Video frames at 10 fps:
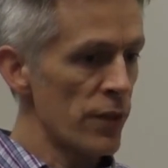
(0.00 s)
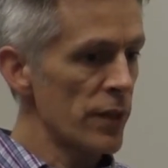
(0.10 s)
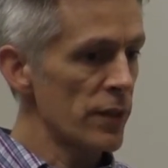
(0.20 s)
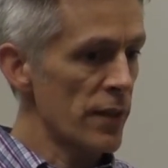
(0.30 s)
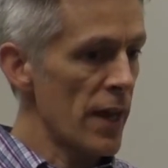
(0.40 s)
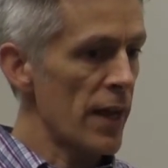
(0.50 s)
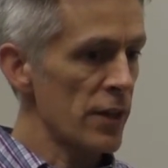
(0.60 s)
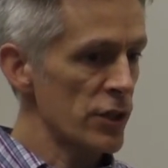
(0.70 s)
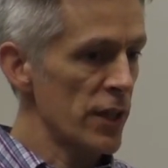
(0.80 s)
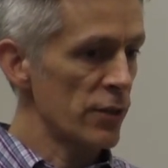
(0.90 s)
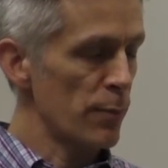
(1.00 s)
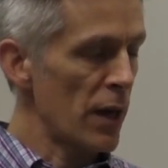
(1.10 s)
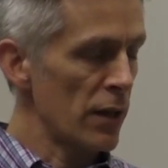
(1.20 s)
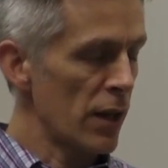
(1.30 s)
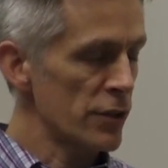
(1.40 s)
we think that that actually has
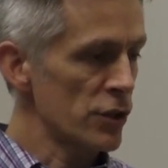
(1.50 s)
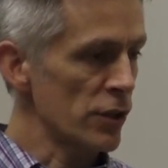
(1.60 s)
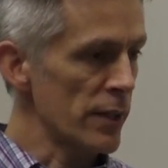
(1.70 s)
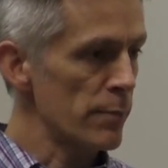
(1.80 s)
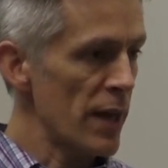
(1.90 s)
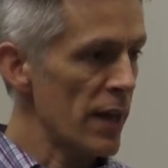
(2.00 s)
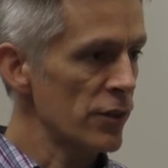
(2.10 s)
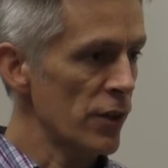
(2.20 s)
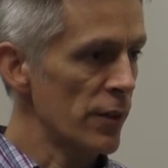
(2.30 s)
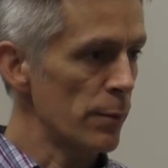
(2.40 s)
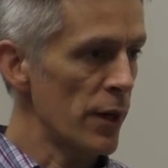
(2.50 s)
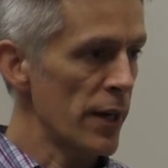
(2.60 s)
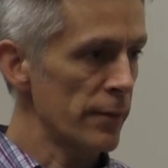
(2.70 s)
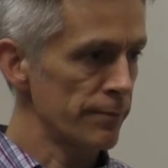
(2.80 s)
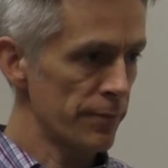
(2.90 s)
biological impacts on
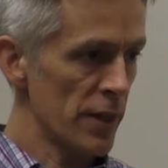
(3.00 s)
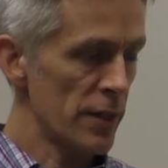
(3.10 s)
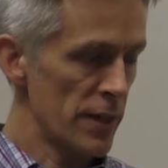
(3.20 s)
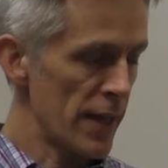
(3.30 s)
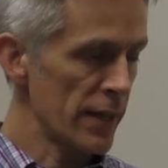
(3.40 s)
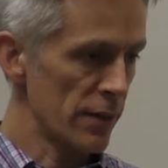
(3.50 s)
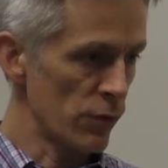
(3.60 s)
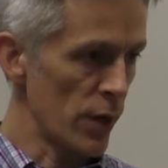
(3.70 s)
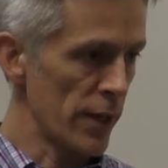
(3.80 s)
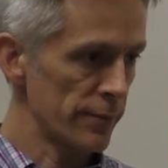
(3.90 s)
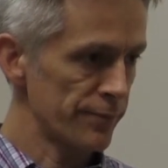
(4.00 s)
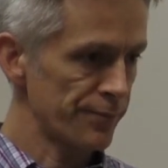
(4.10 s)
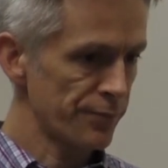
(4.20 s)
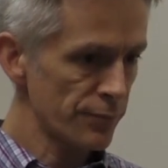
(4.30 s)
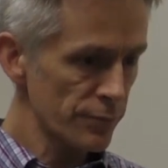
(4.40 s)
the brain in a negative way.
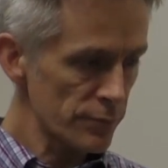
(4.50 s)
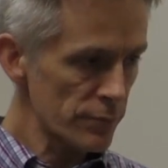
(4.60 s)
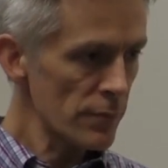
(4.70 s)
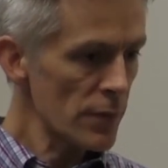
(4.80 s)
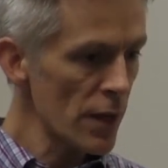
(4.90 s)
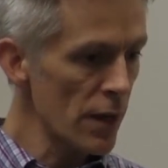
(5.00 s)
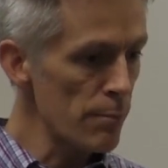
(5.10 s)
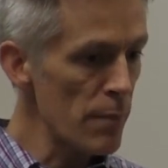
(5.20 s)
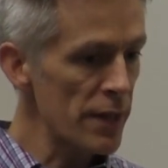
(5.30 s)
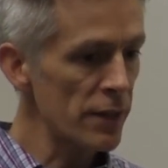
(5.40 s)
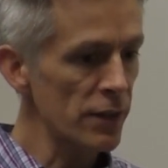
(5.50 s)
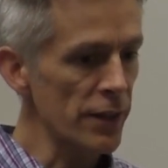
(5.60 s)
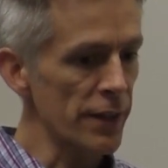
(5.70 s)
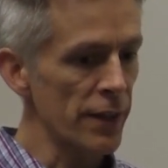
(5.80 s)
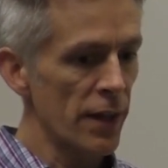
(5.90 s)
Um,
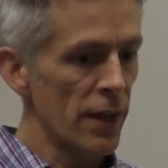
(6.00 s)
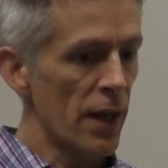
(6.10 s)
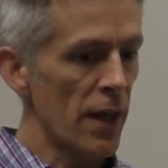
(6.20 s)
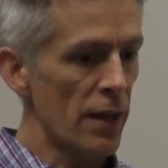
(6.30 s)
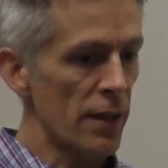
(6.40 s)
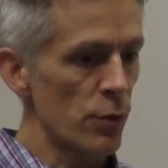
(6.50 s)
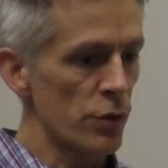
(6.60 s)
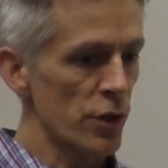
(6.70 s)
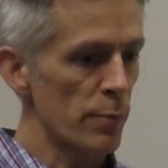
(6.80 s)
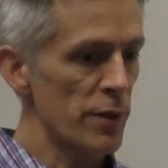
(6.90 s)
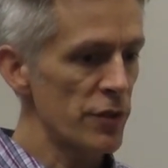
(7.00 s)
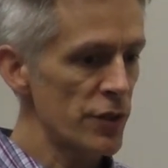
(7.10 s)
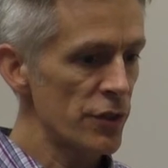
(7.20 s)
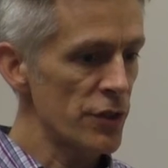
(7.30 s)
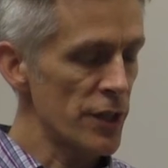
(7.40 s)
medically, uh, it was our
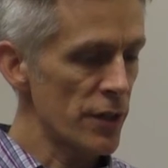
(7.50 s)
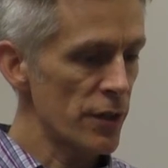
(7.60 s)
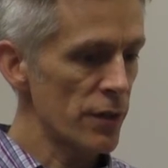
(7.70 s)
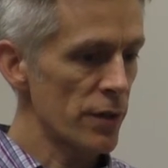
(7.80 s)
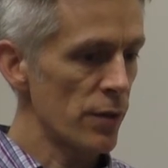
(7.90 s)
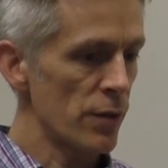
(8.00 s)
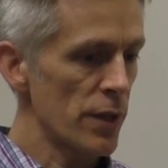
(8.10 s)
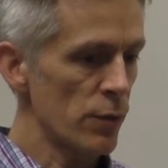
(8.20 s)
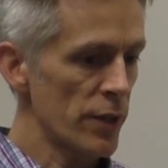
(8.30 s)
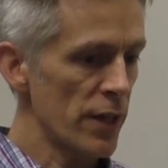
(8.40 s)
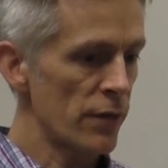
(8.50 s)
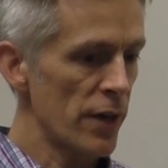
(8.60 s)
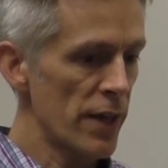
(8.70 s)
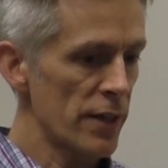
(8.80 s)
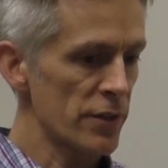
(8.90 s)
busiest year that we'd
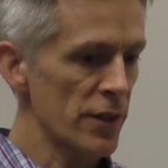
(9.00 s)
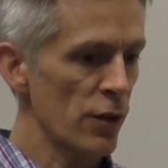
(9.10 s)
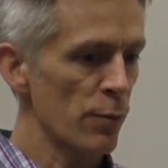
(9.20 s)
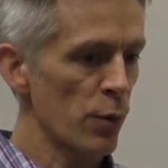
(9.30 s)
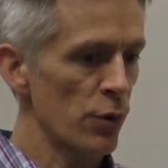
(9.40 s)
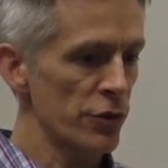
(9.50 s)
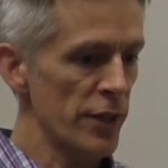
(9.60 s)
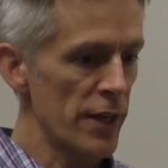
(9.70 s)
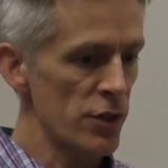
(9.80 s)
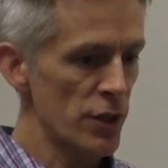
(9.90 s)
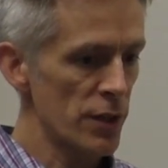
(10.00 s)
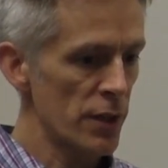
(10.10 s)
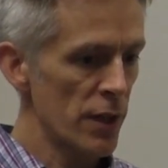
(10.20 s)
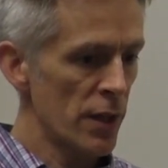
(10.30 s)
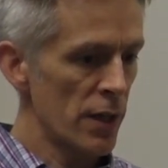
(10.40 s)
ever had at South Pole
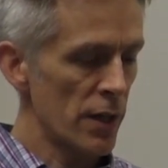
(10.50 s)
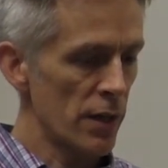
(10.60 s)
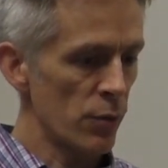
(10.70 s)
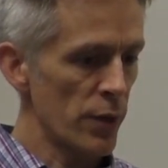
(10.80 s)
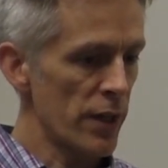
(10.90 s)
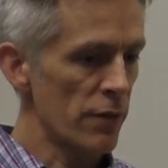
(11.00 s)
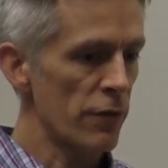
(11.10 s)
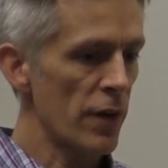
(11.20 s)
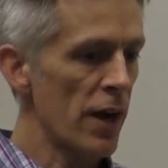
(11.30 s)
Station. Uh, we had